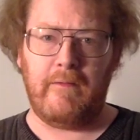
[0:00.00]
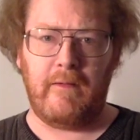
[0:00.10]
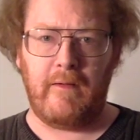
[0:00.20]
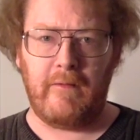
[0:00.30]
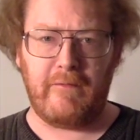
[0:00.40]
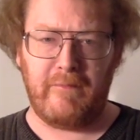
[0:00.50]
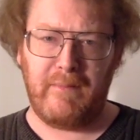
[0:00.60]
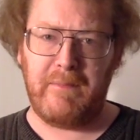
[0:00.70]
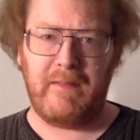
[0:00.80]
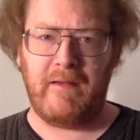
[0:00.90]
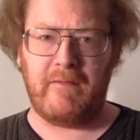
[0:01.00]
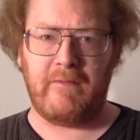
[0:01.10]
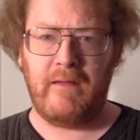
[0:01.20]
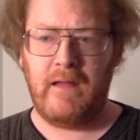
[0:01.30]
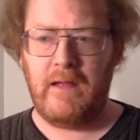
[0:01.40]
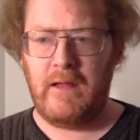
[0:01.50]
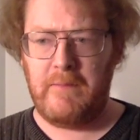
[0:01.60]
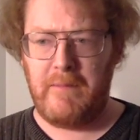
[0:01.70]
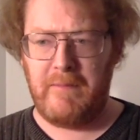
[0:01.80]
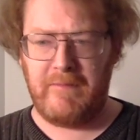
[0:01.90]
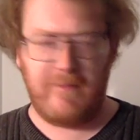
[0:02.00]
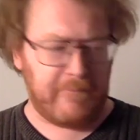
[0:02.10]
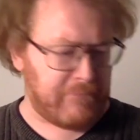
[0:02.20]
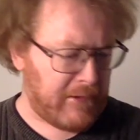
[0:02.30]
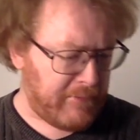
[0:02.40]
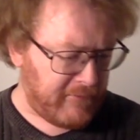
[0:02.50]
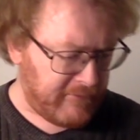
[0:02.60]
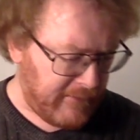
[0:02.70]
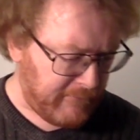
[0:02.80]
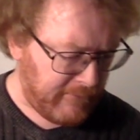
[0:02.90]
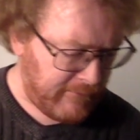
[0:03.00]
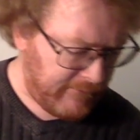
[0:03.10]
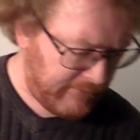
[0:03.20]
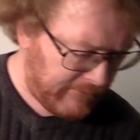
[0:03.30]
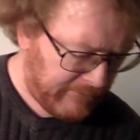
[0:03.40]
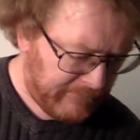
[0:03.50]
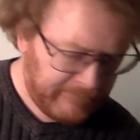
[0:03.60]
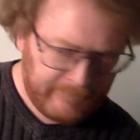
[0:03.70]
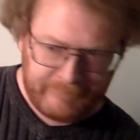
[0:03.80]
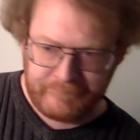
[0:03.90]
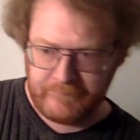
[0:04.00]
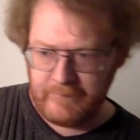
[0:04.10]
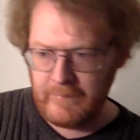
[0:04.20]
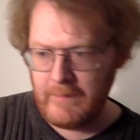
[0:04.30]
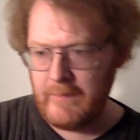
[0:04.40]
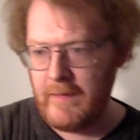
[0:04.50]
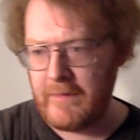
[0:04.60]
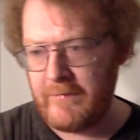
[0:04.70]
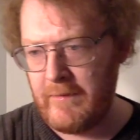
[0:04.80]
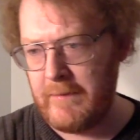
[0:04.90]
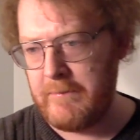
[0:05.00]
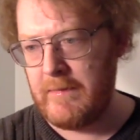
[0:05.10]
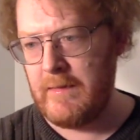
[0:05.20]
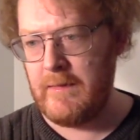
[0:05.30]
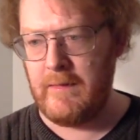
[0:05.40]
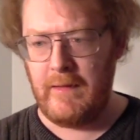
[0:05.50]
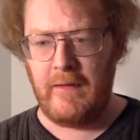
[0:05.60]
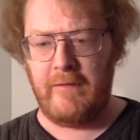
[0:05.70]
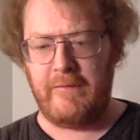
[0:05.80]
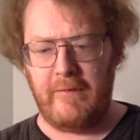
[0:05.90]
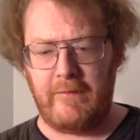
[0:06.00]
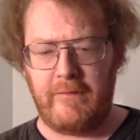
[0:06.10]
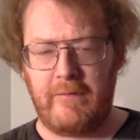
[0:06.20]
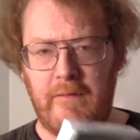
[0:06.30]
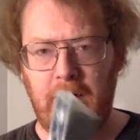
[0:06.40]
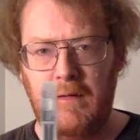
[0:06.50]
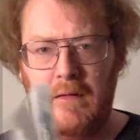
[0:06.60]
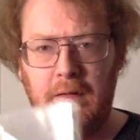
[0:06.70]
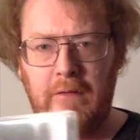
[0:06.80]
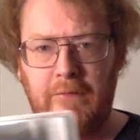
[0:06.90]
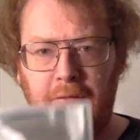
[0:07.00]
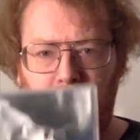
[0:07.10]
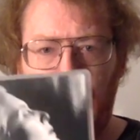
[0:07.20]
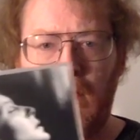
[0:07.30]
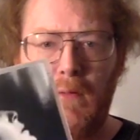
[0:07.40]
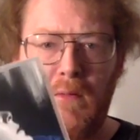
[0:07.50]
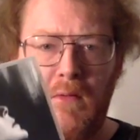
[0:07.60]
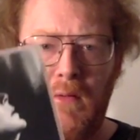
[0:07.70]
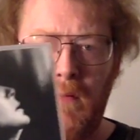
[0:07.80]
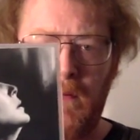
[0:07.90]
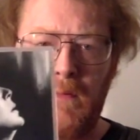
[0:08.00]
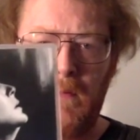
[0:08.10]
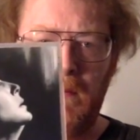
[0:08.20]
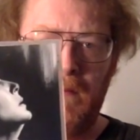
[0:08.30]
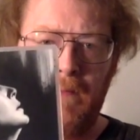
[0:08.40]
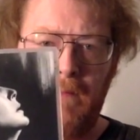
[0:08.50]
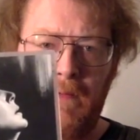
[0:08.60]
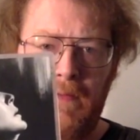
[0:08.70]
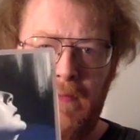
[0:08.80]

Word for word: I guess. And maybe that's it was on purpose that way. Next up, Innocents. It's a horror, horror movie with